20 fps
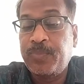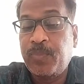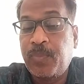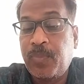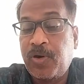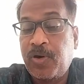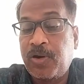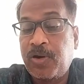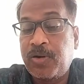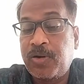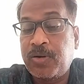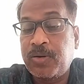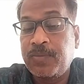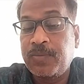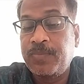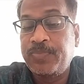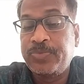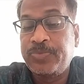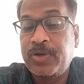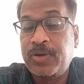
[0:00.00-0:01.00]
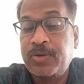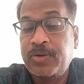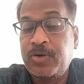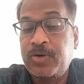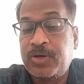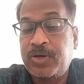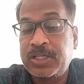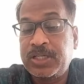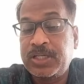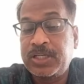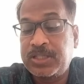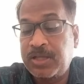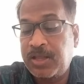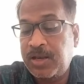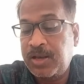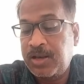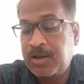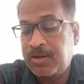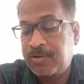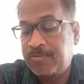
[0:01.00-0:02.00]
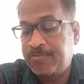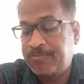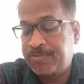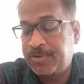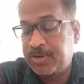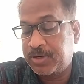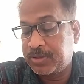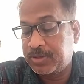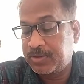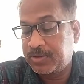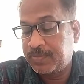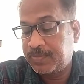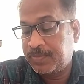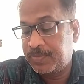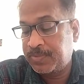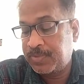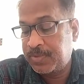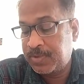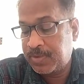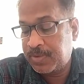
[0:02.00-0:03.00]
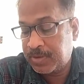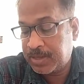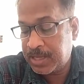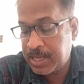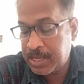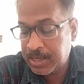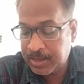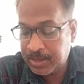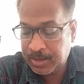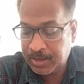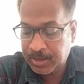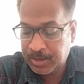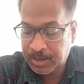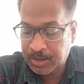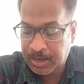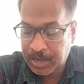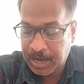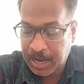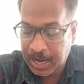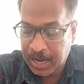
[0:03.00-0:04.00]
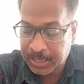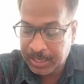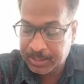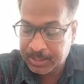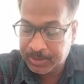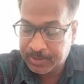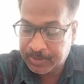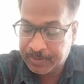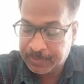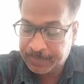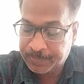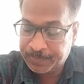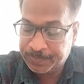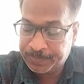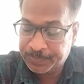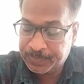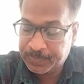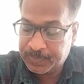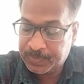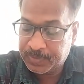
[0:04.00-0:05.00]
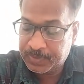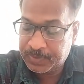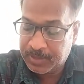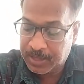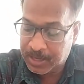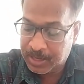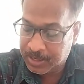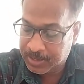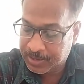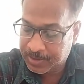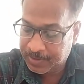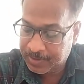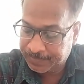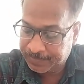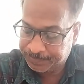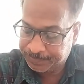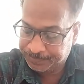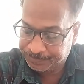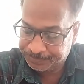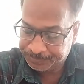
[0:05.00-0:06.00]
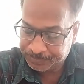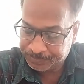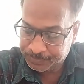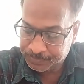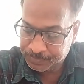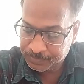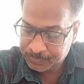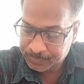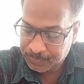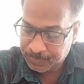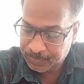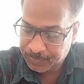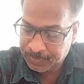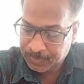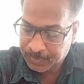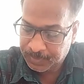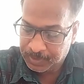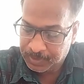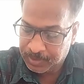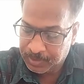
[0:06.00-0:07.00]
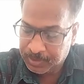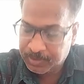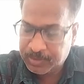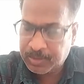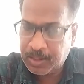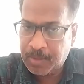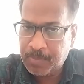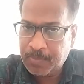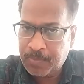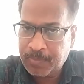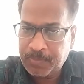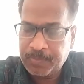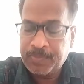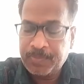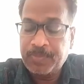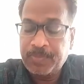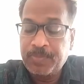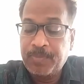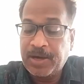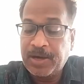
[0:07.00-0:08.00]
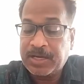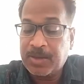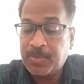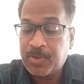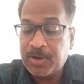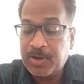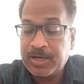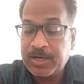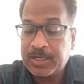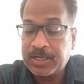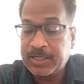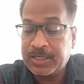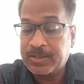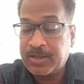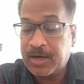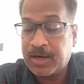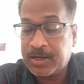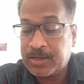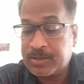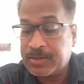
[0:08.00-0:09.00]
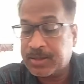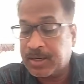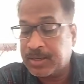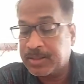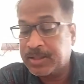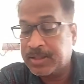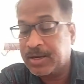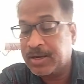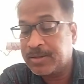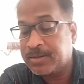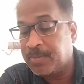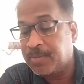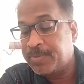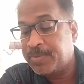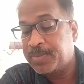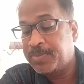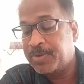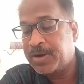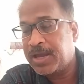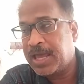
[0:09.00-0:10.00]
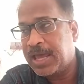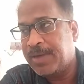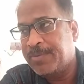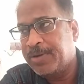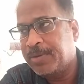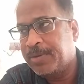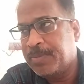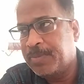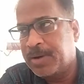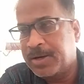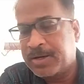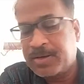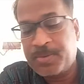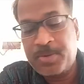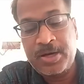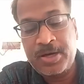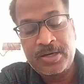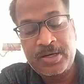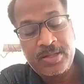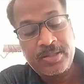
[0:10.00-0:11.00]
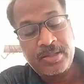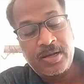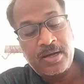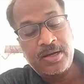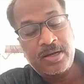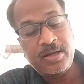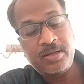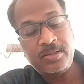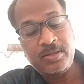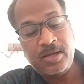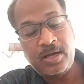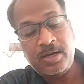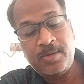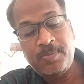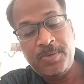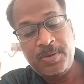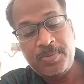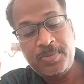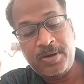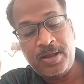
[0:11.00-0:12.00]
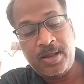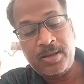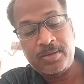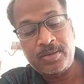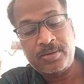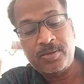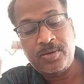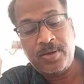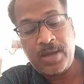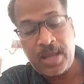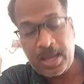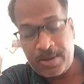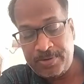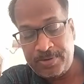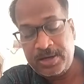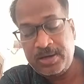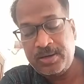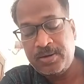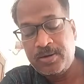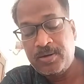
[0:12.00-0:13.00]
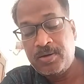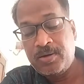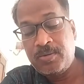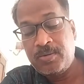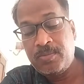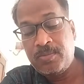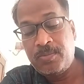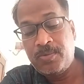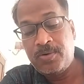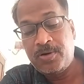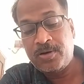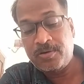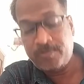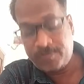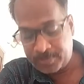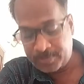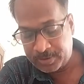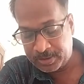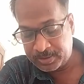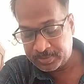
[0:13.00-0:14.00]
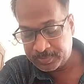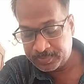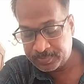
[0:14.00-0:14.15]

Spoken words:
more nutritional food. Okay, and the some metabolic disorders are there. Some people having metabolic disorder, that people also having more food.